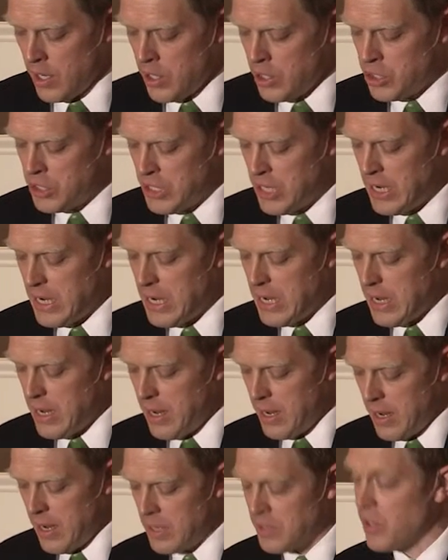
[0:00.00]

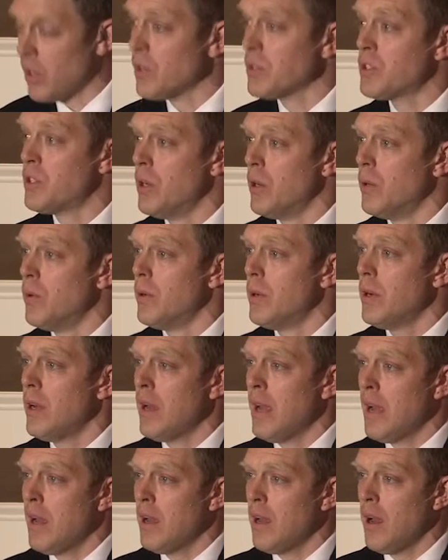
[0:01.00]
She is also
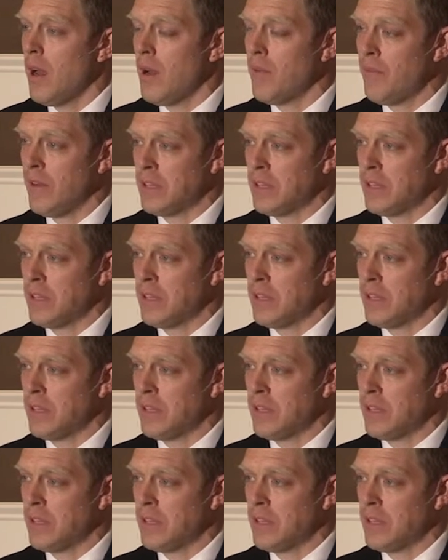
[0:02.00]
a